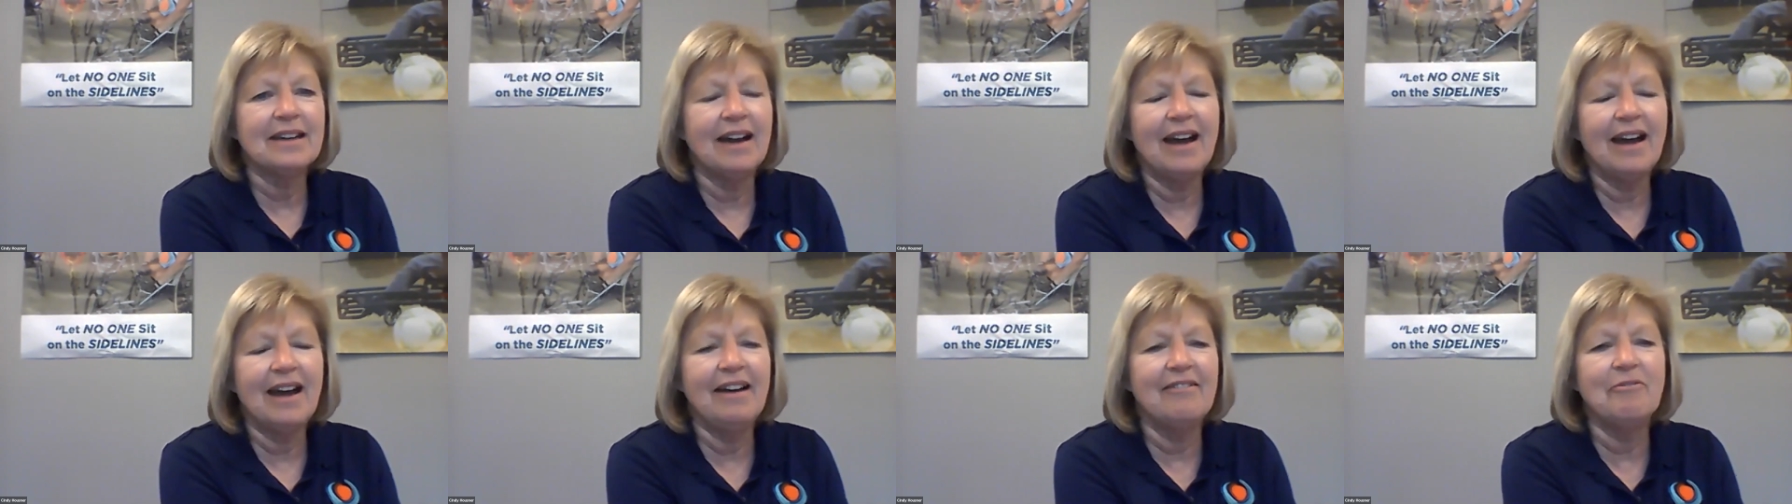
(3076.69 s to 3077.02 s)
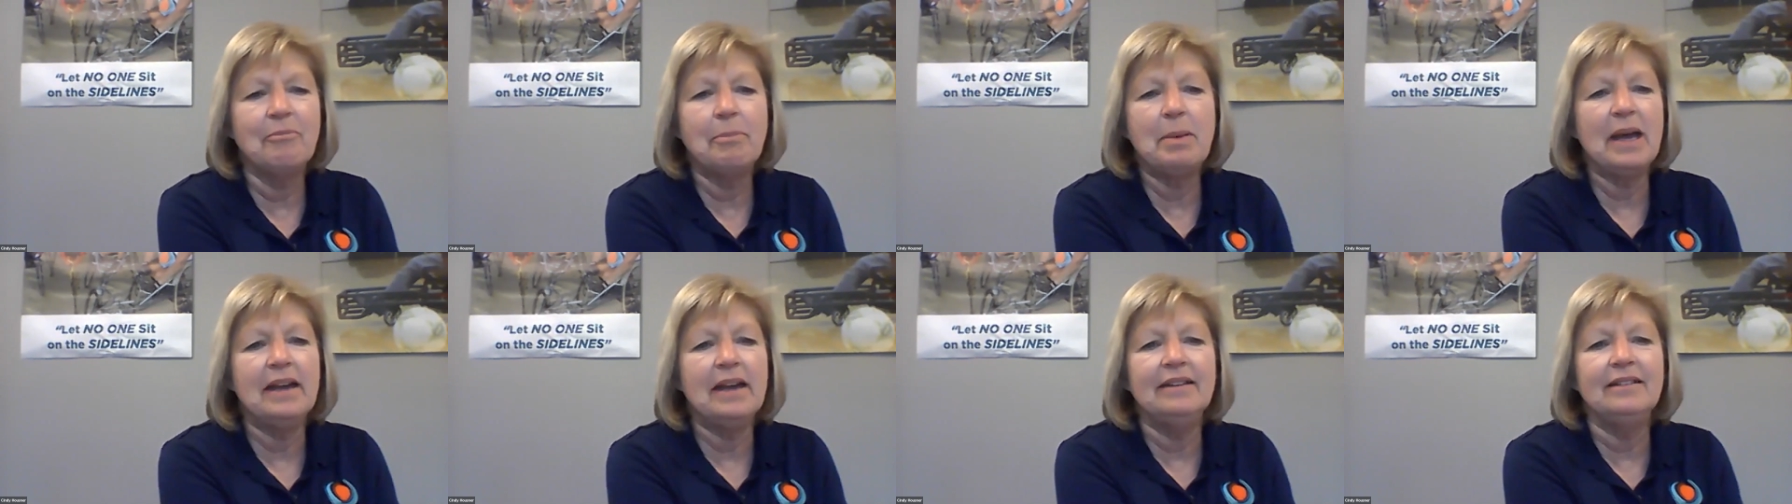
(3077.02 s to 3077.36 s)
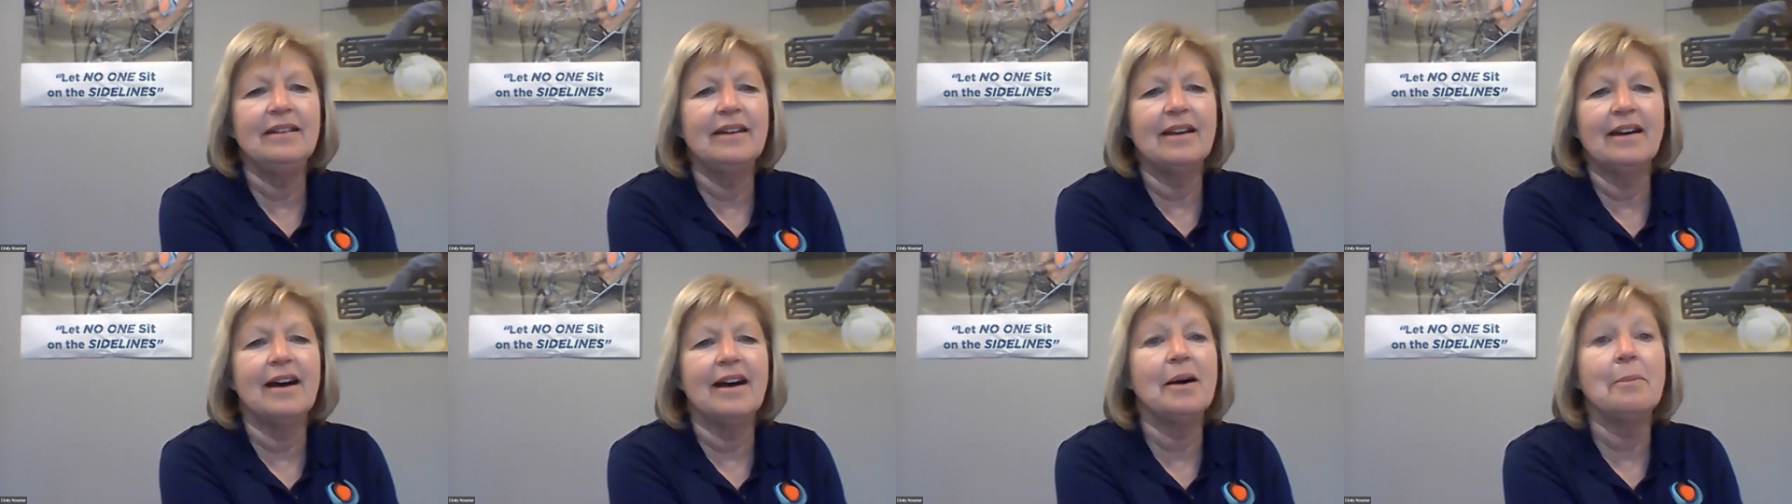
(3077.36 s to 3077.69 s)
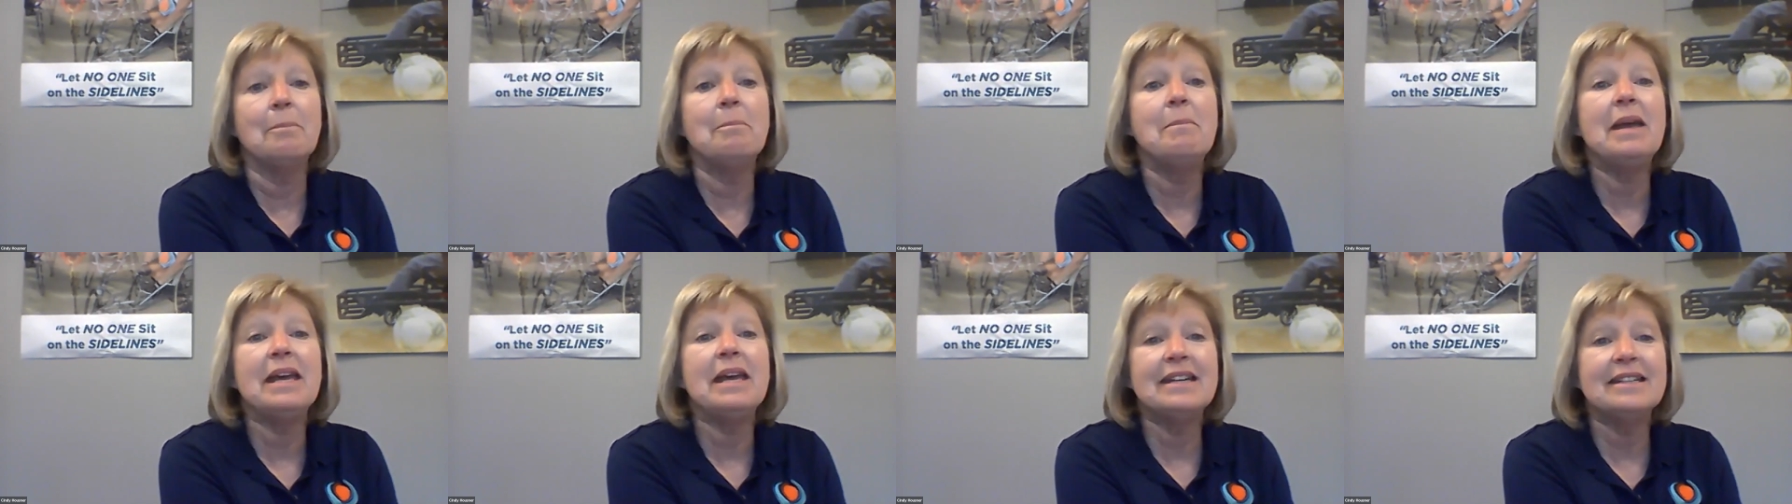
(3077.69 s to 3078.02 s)
have been
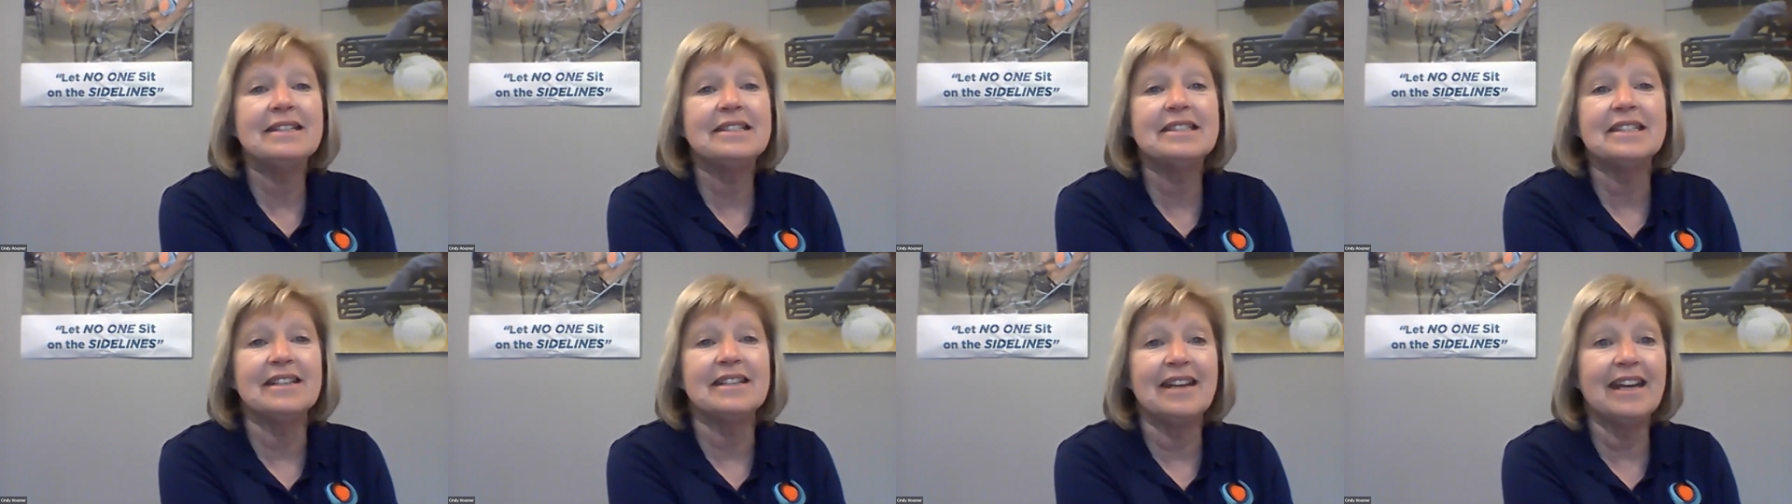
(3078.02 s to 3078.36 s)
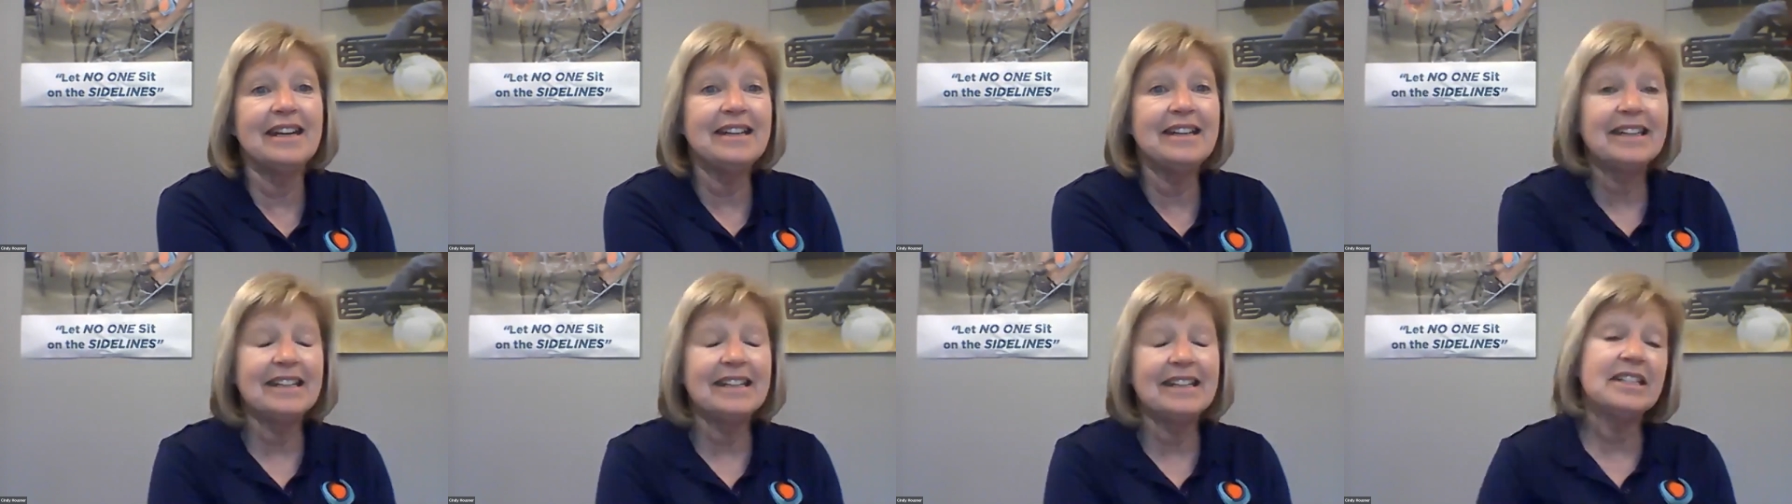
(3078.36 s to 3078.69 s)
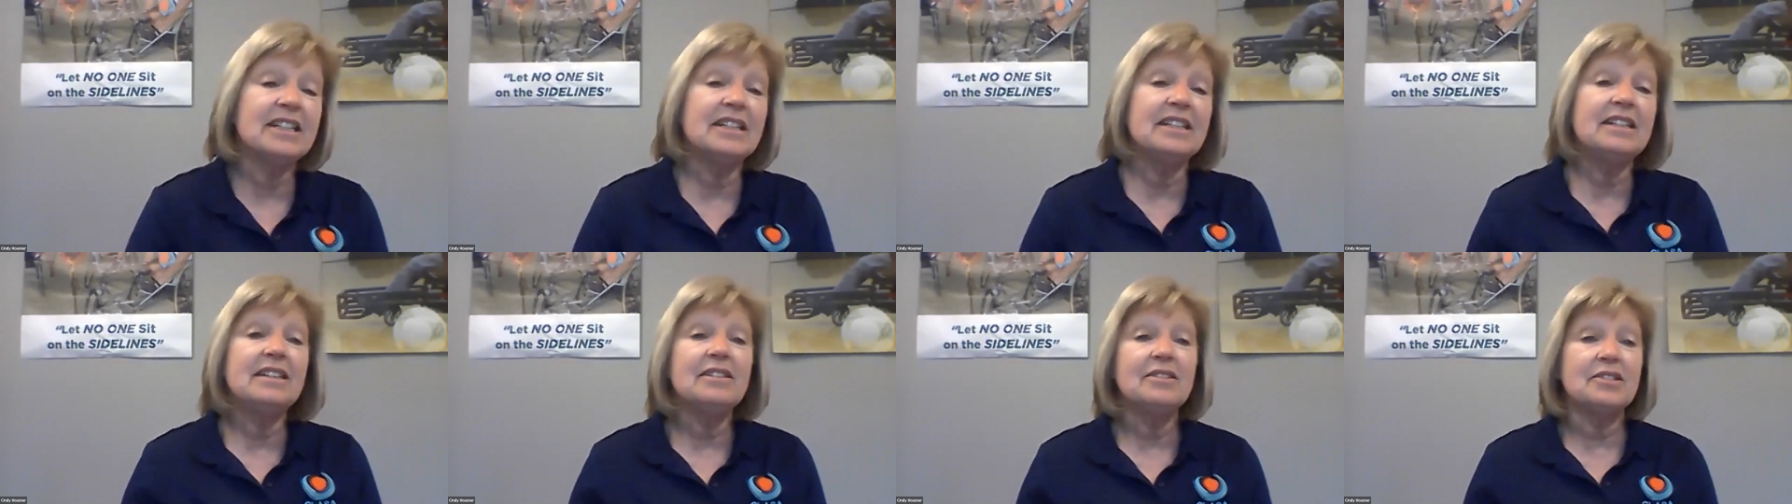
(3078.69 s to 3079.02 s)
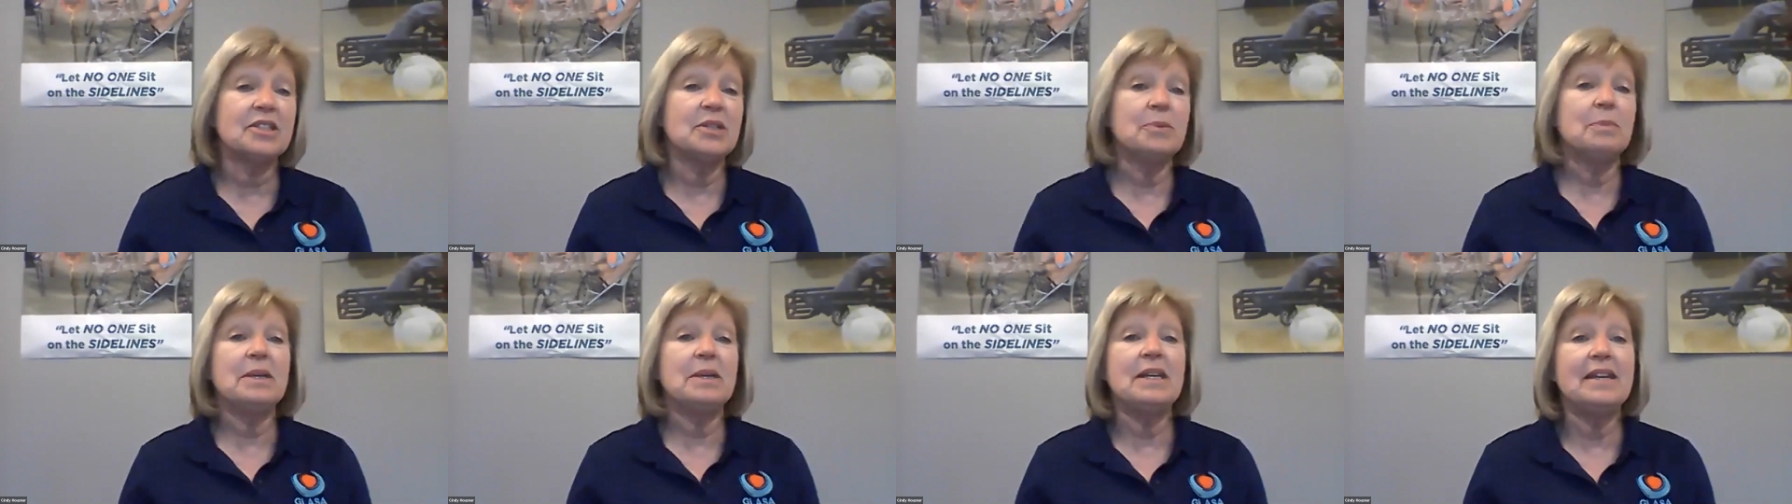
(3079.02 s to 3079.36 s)
amazing and continue
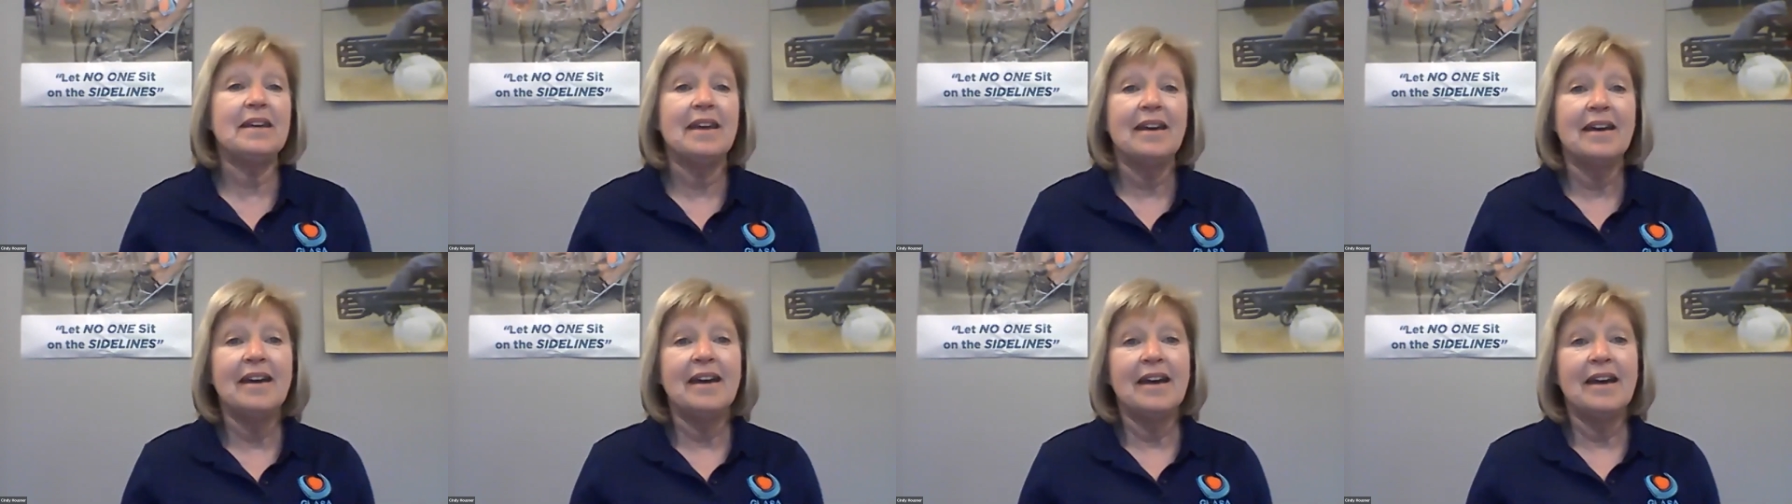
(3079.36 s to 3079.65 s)
to be